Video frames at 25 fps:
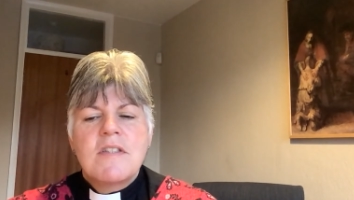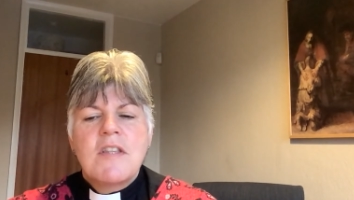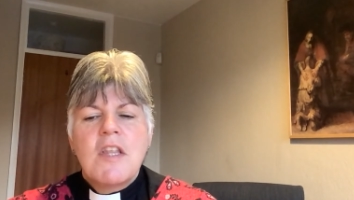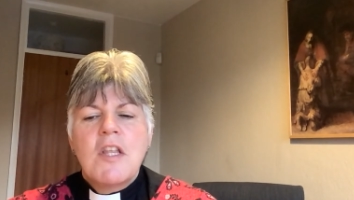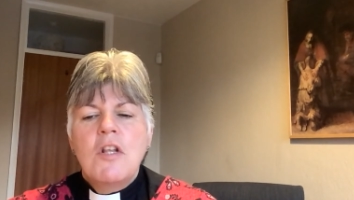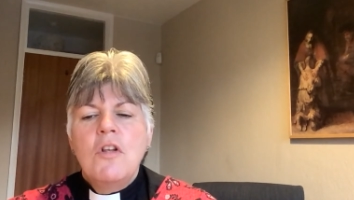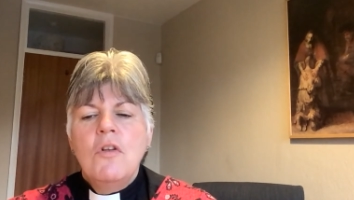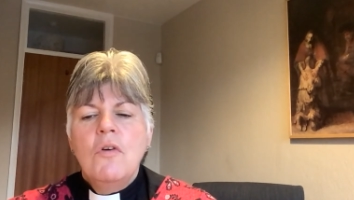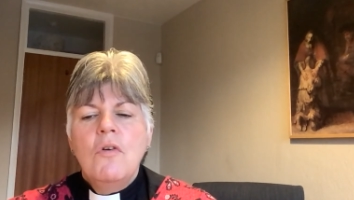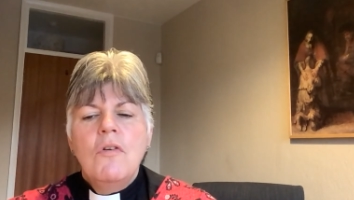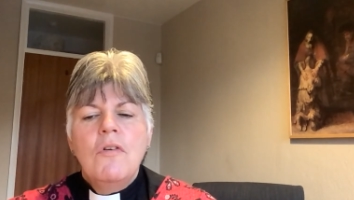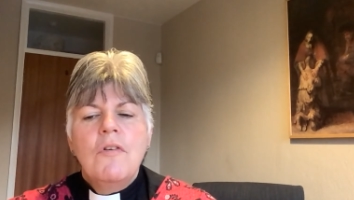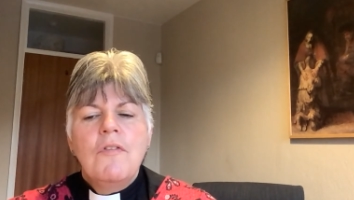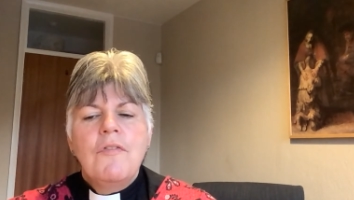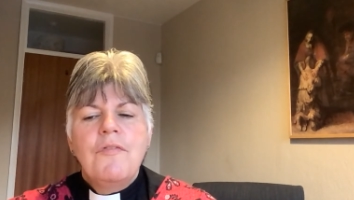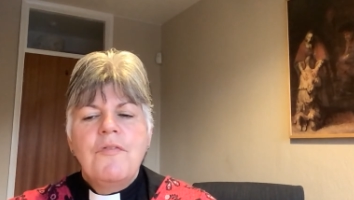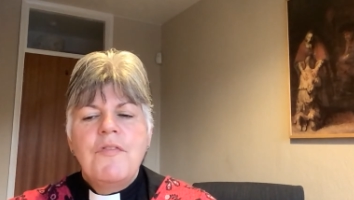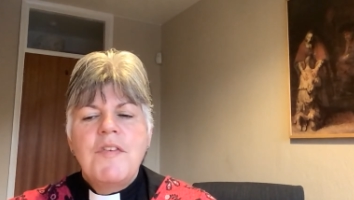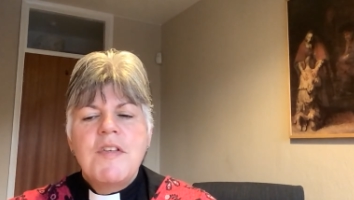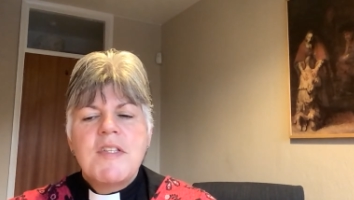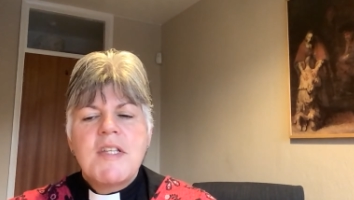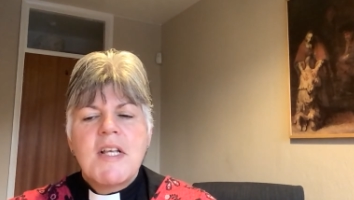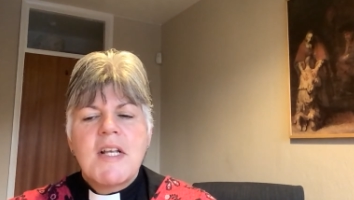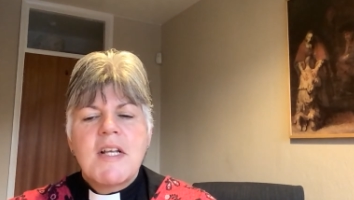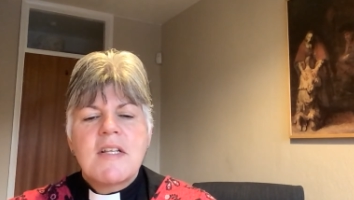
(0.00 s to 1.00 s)
The law of
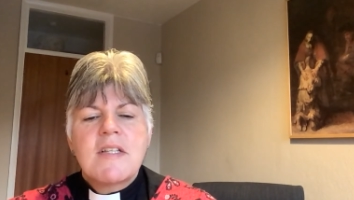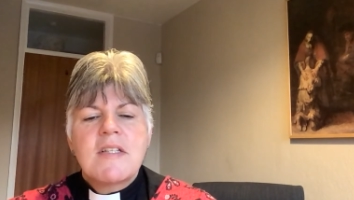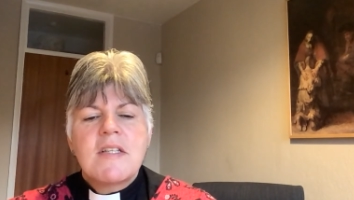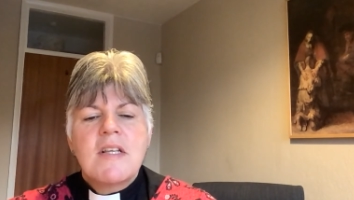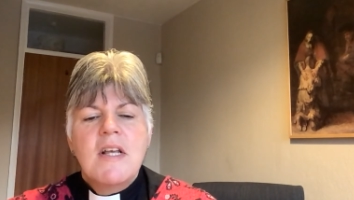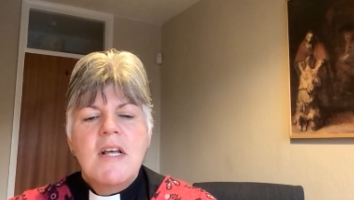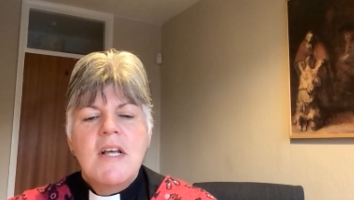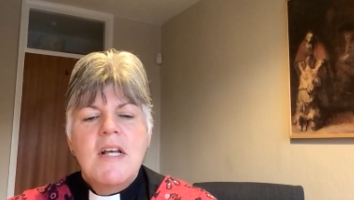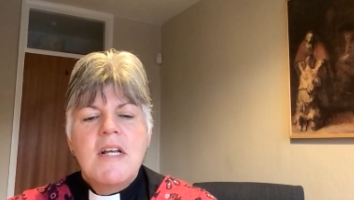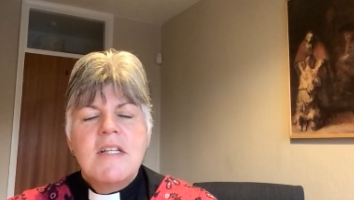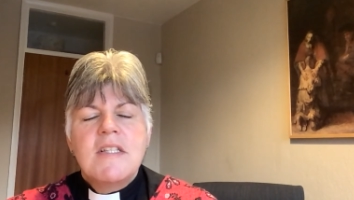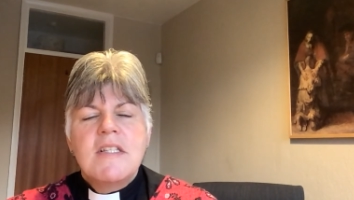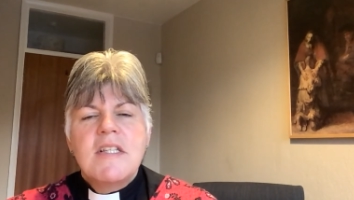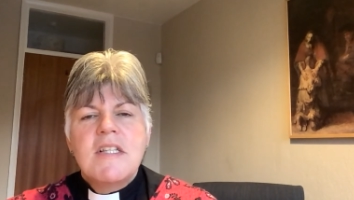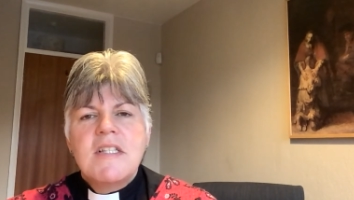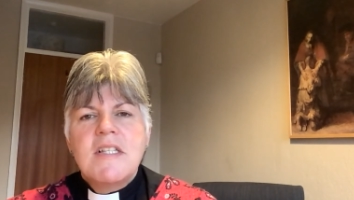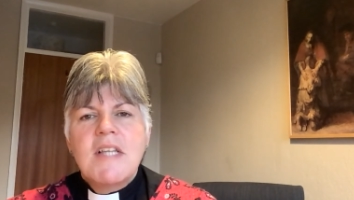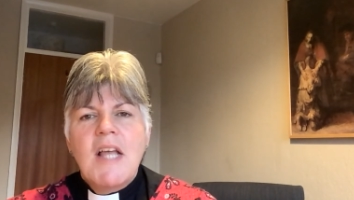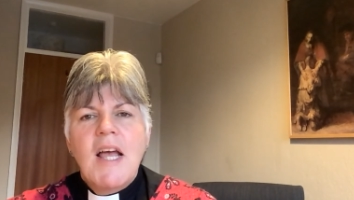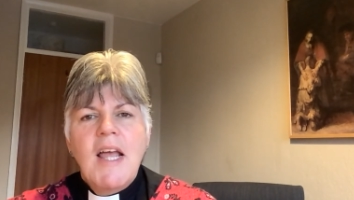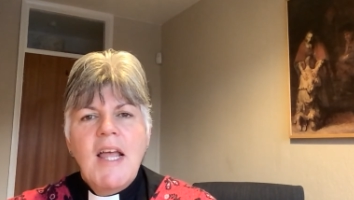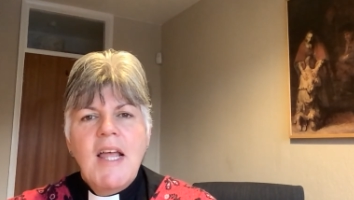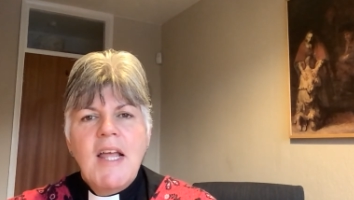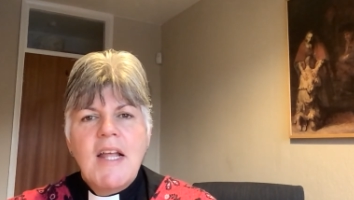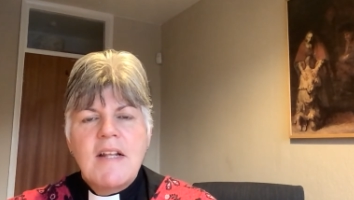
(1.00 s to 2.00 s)
physics
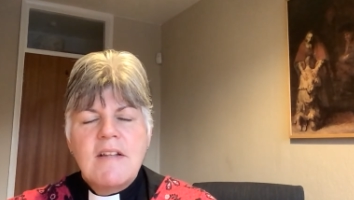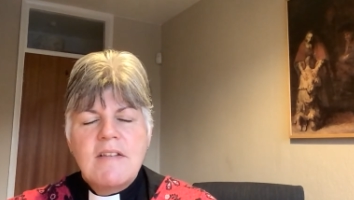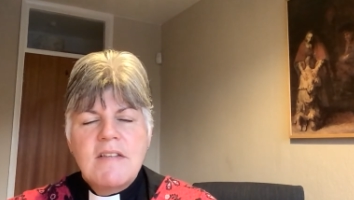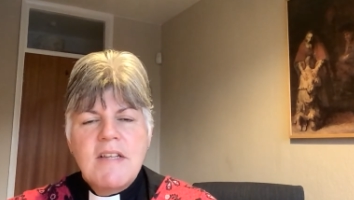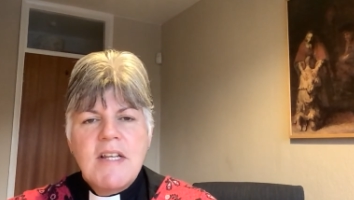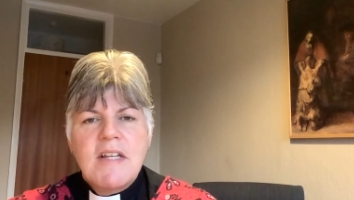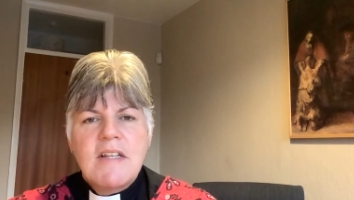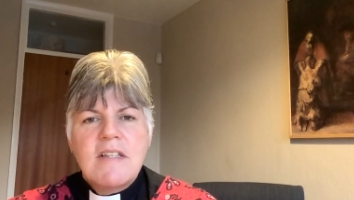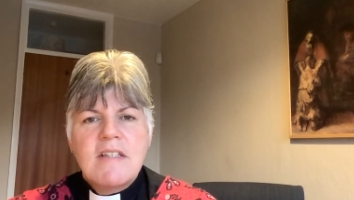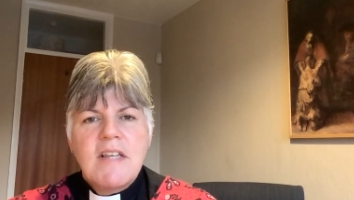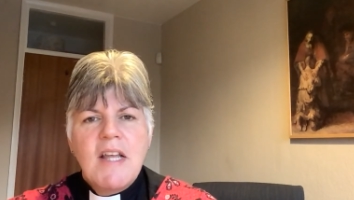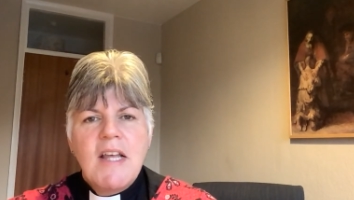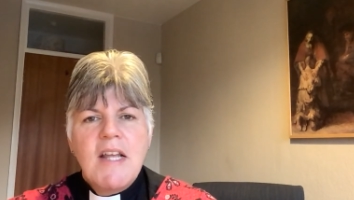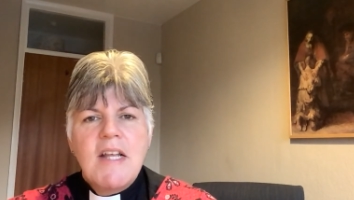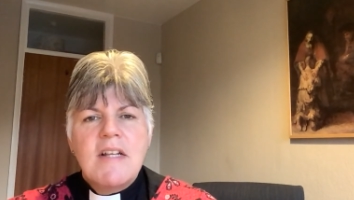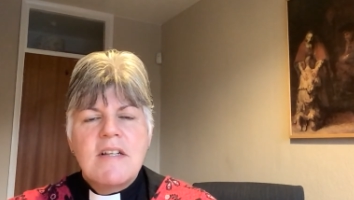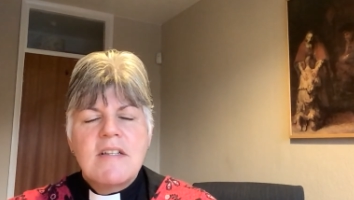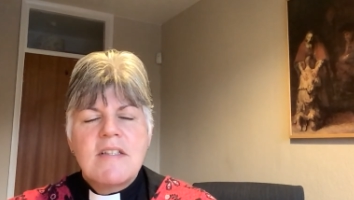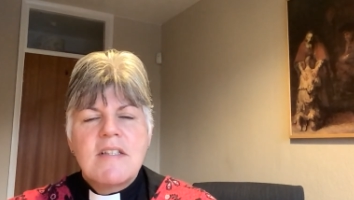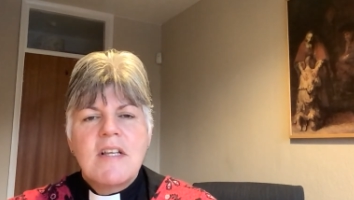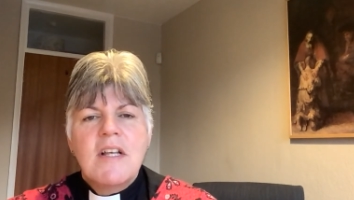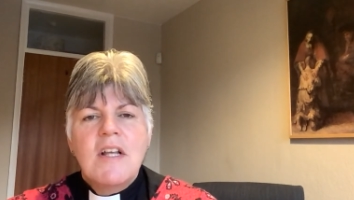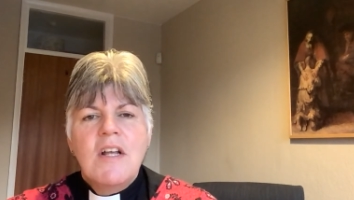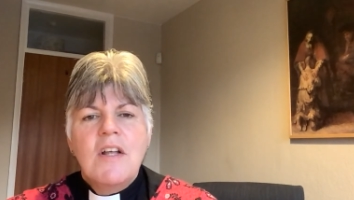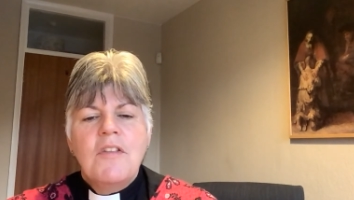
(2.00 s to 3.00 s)

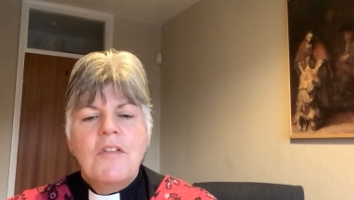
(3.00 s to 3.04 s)
dictates